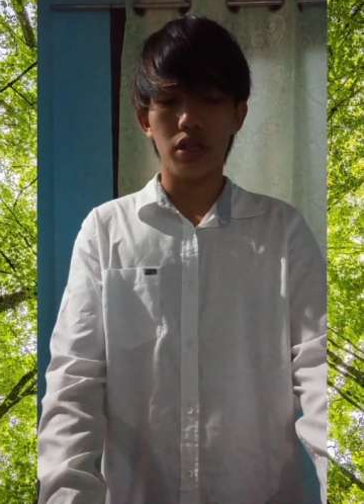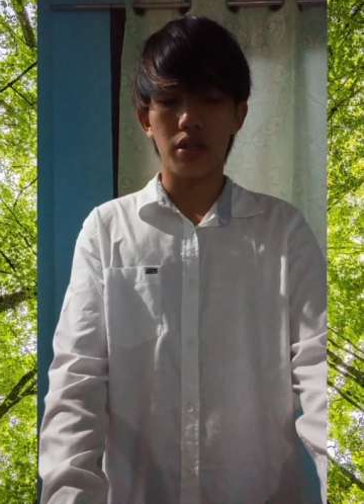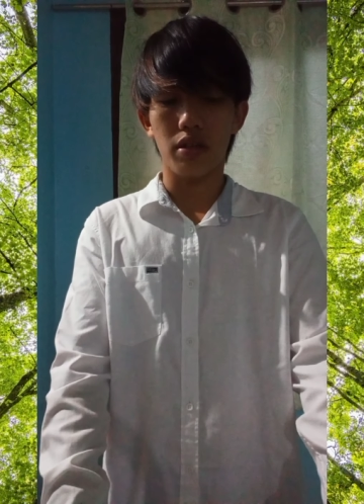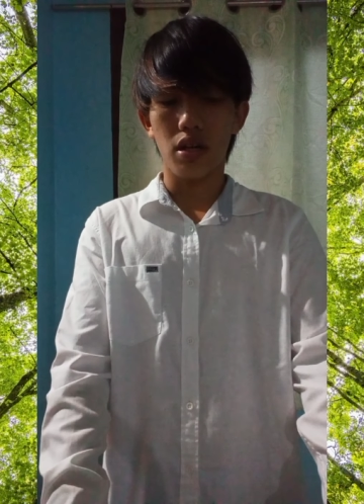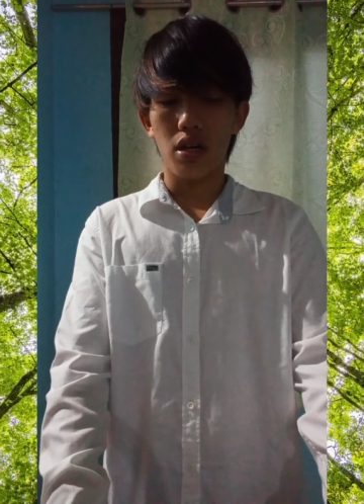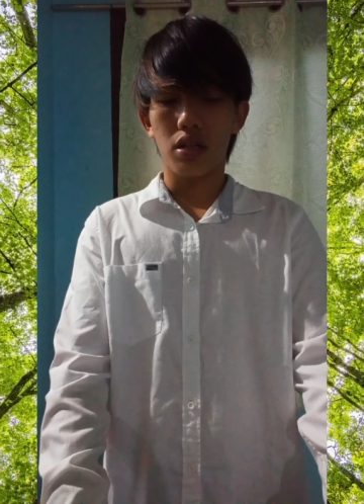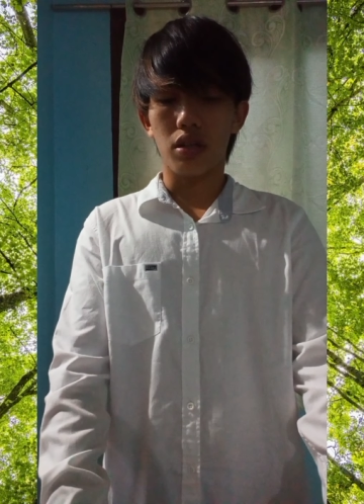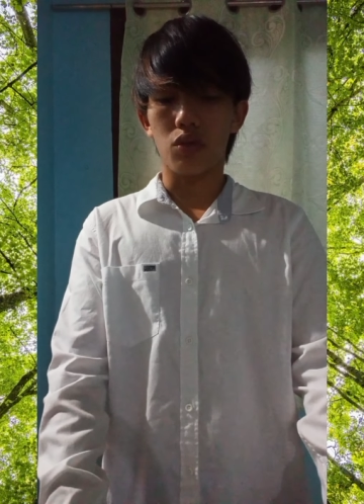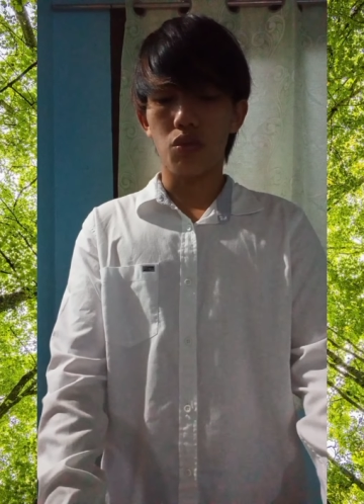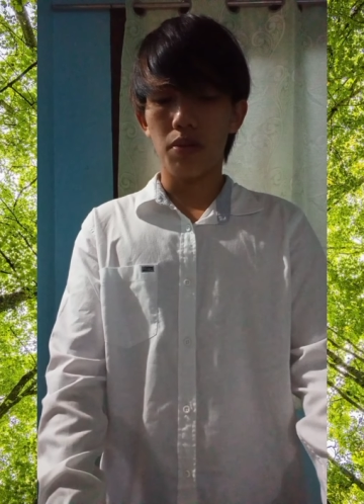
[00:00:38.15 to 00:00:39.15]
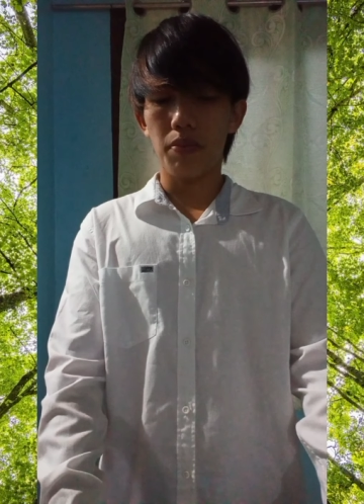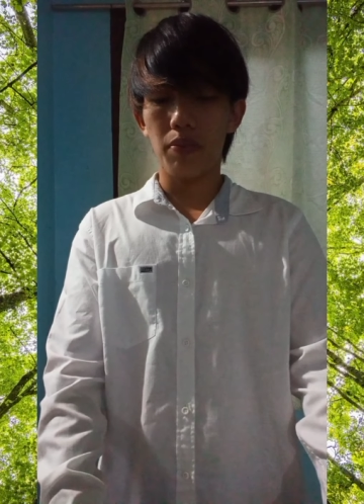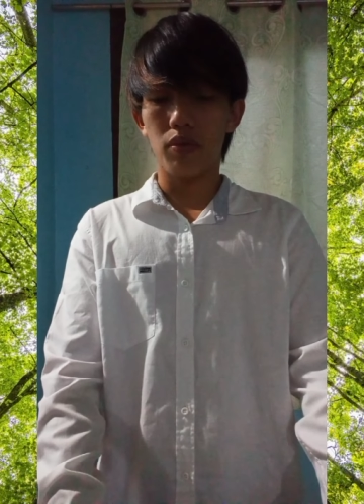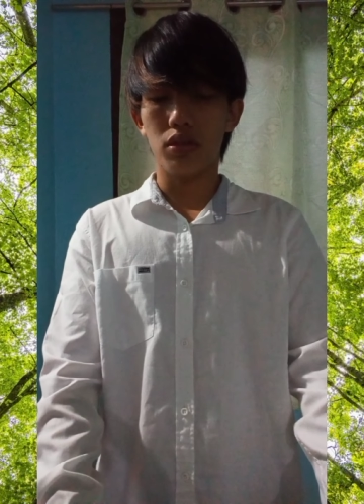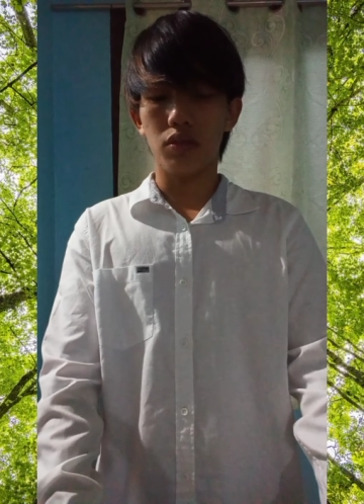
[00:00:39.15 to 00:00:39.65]
that we people need for
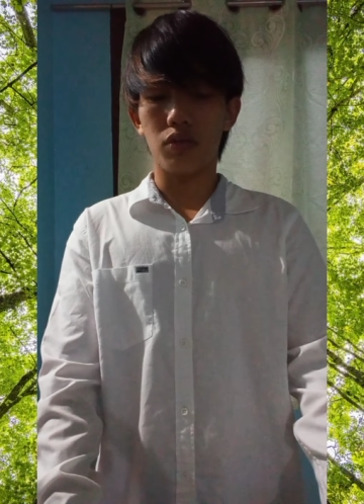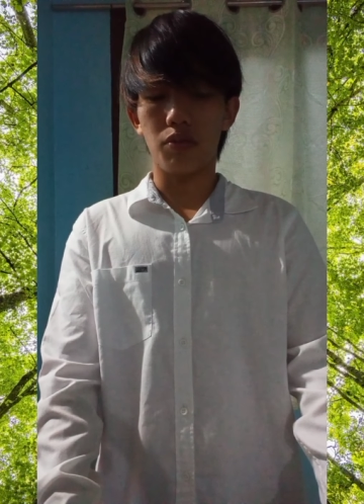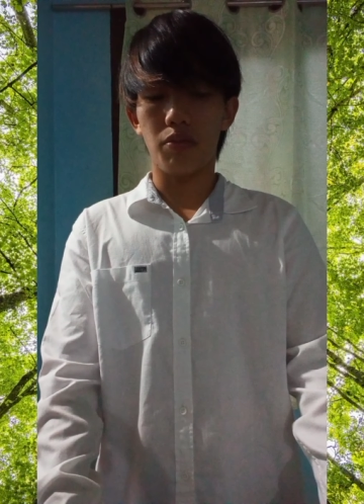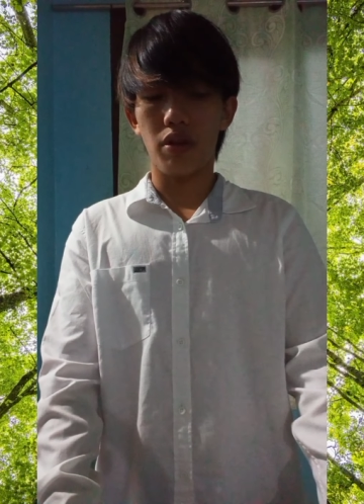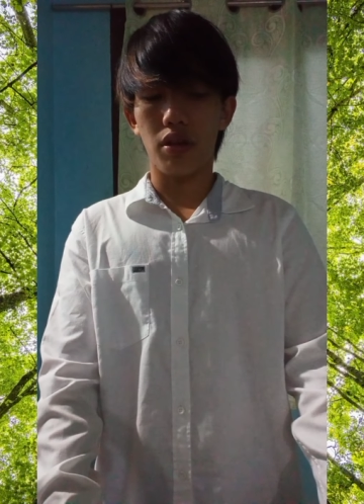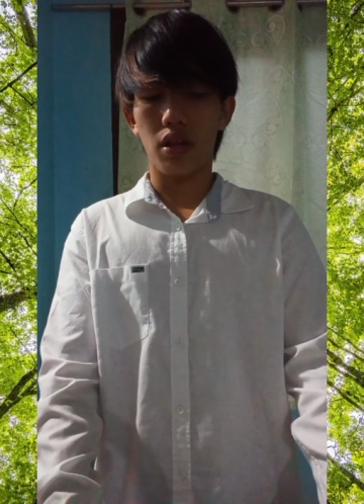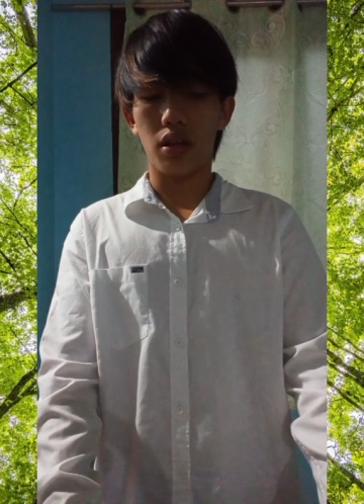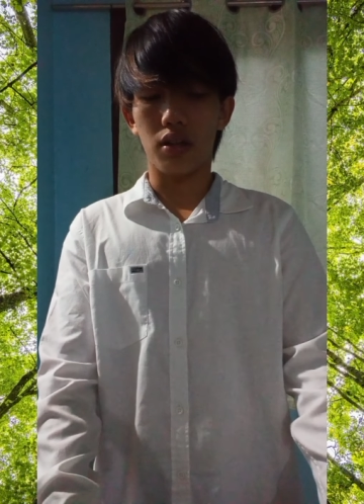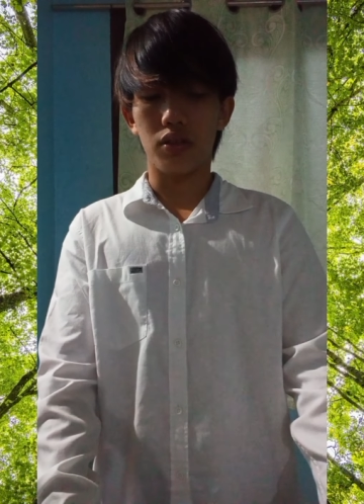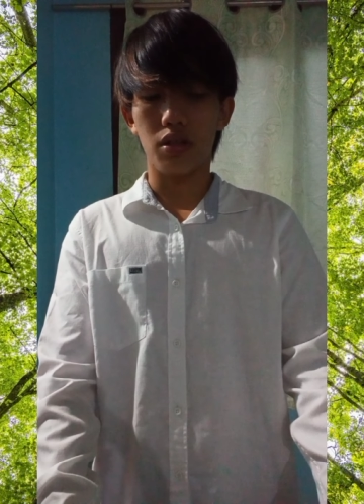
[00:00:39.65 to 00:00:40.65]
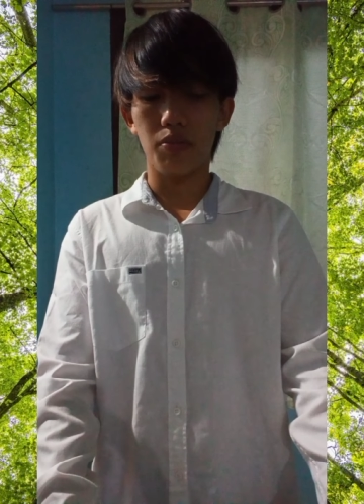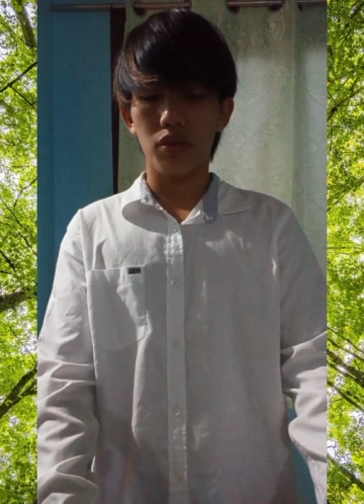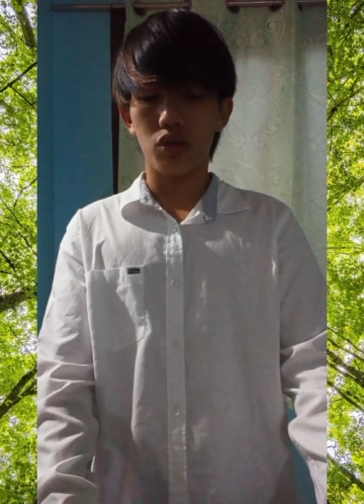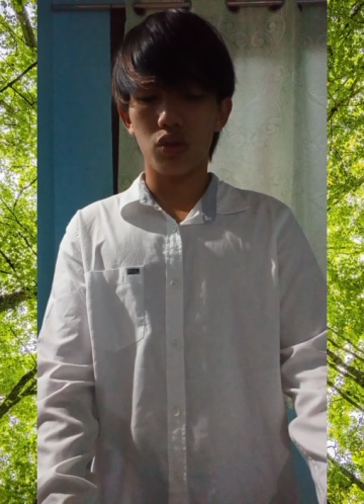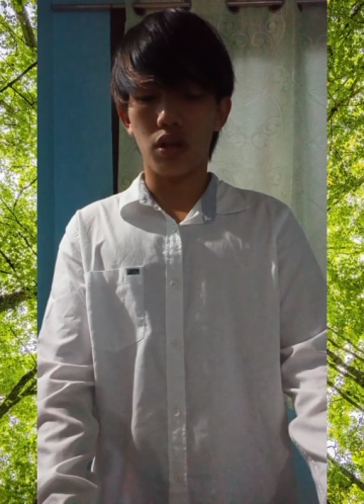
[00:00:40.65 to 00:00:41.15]
breathing and simple sugars
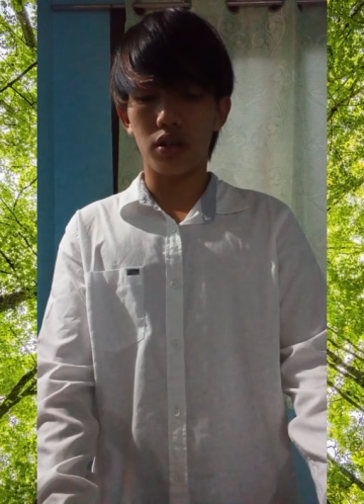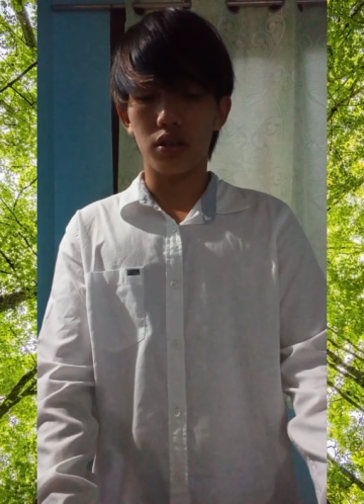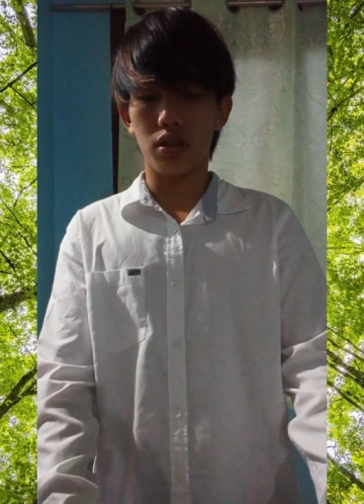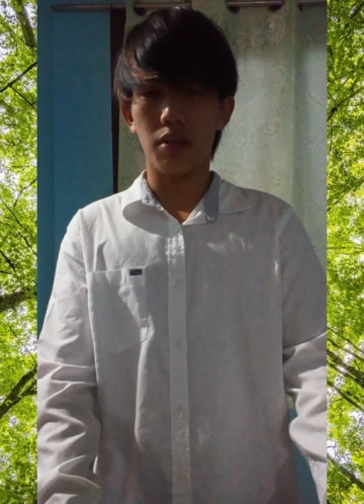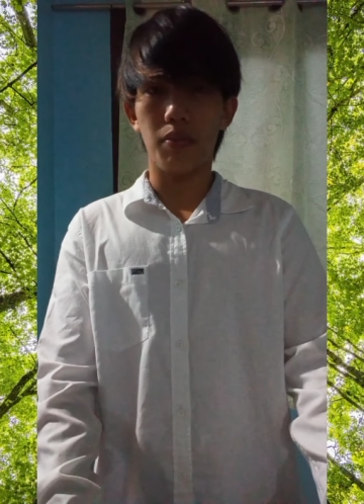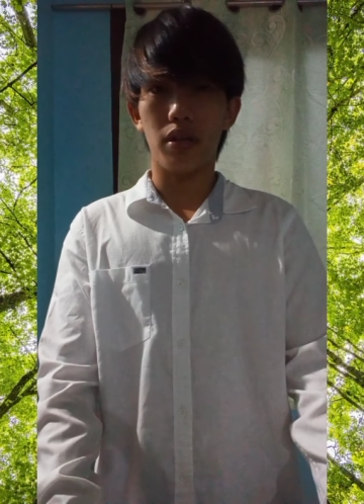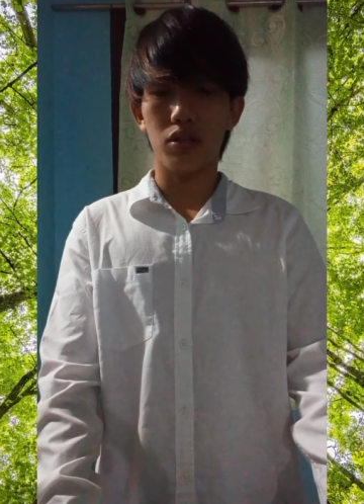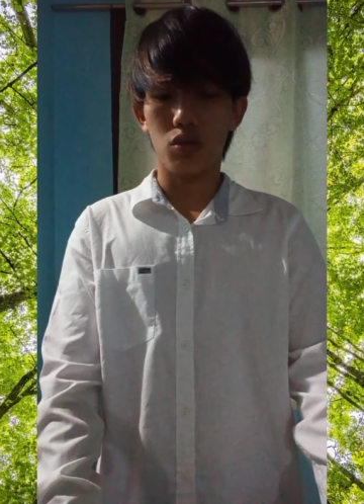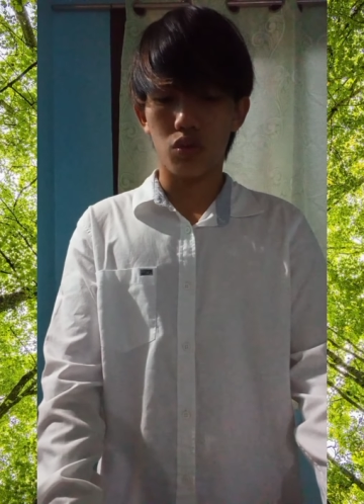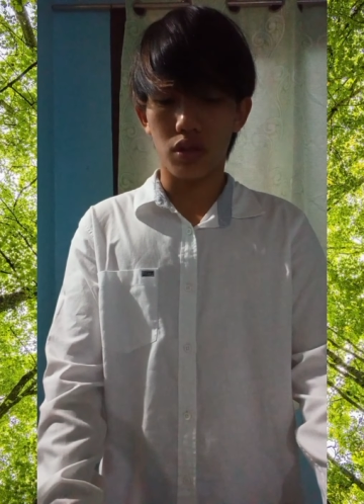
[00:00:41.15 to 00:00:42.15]
that the plant uses